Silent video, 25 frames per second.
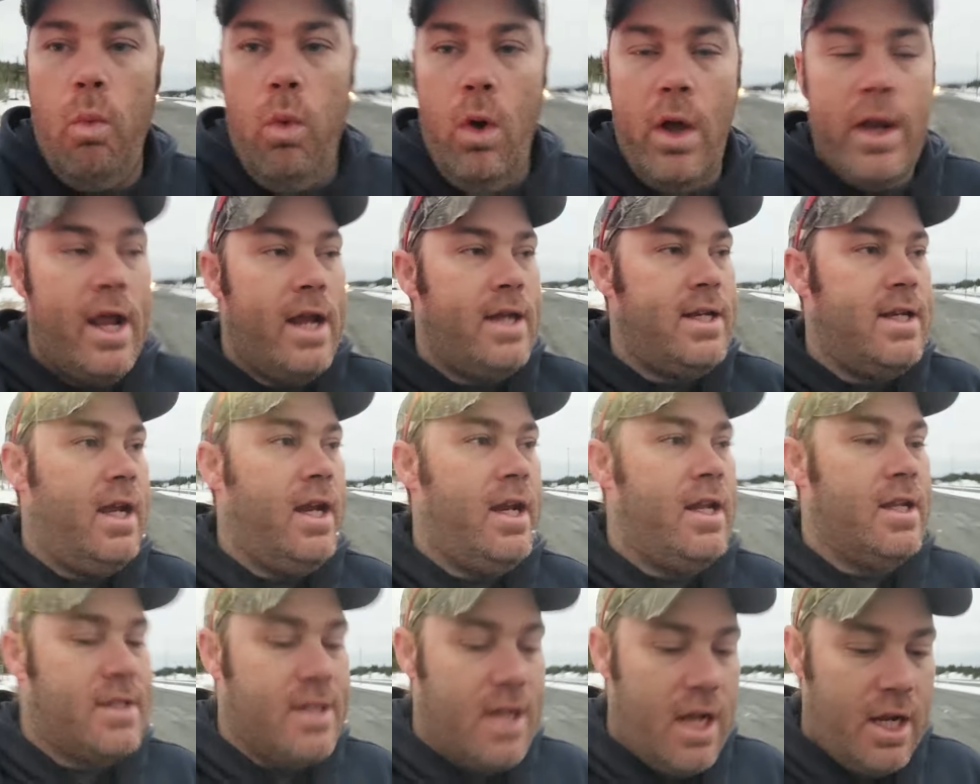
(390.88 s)
What I
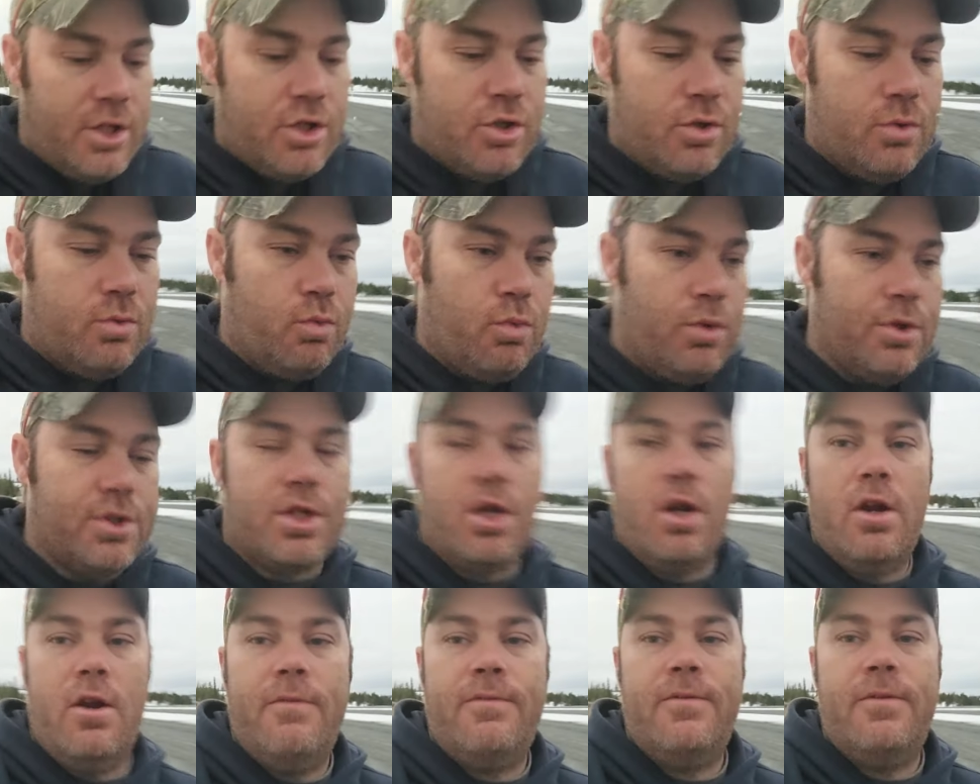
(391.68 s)
did is I
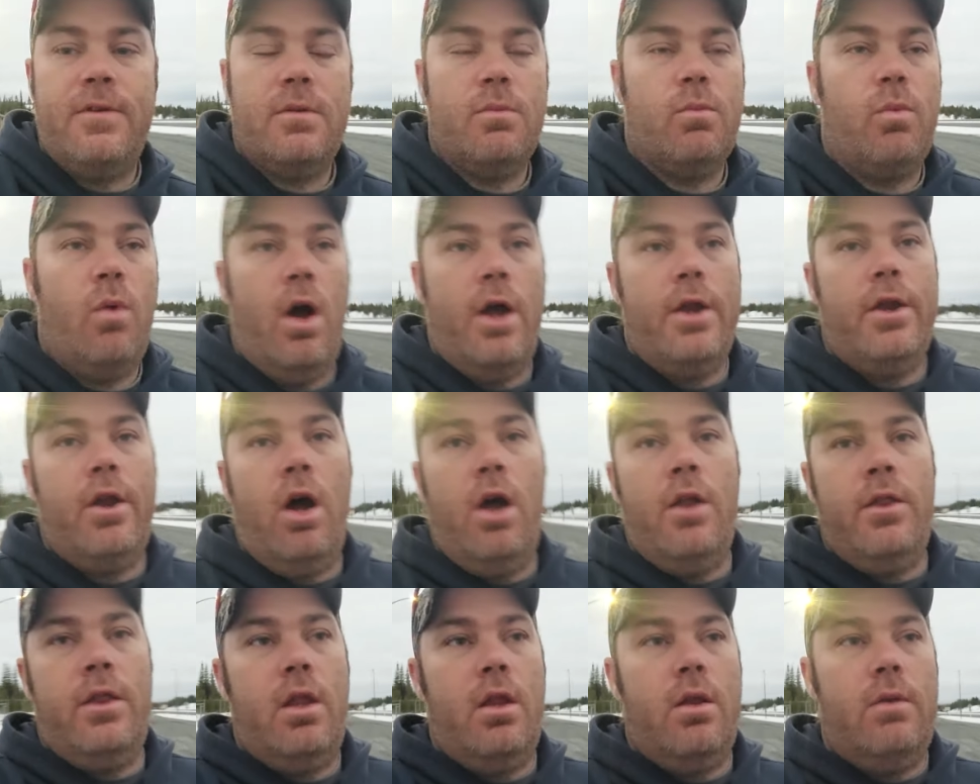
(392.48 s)
reserved one
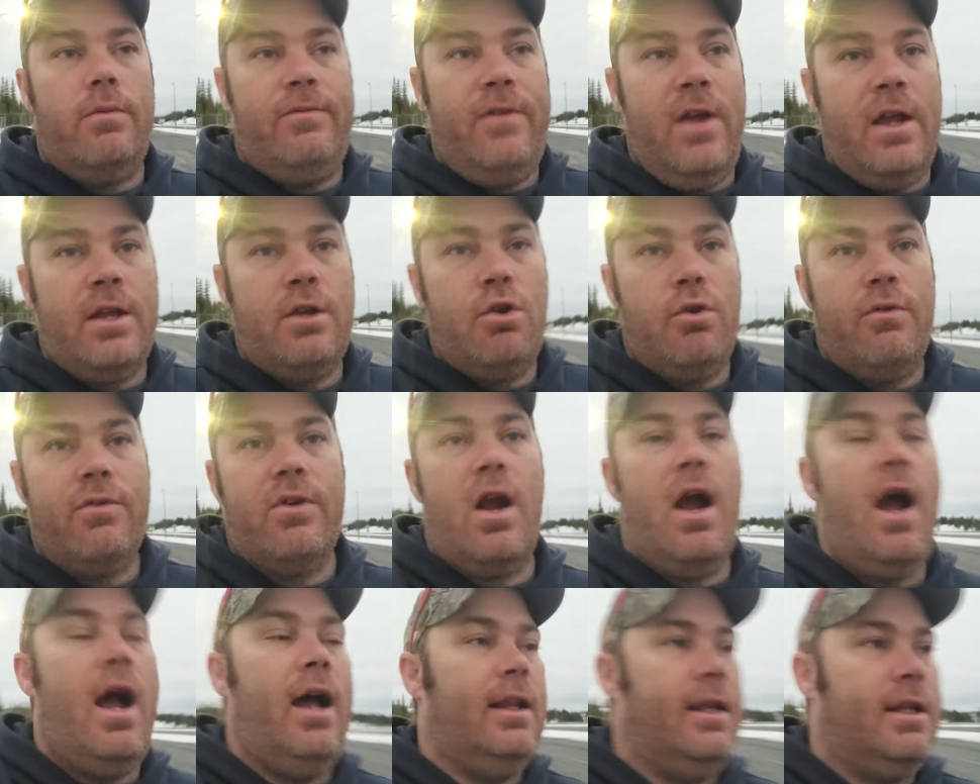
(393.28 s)
on
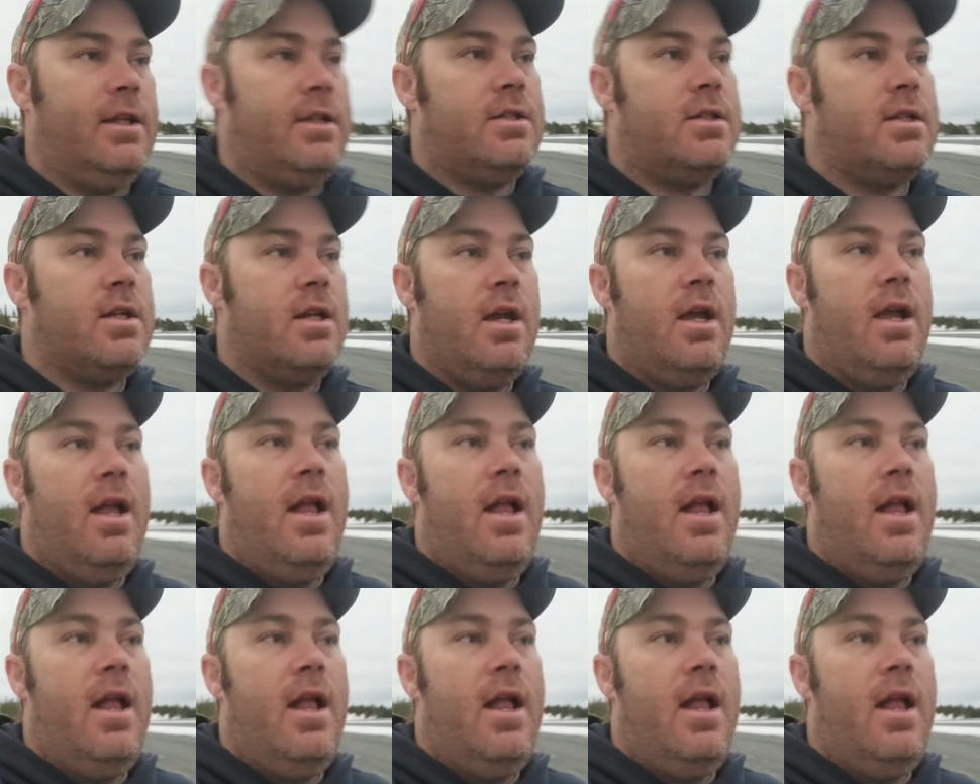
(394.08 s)
Vancouver Island,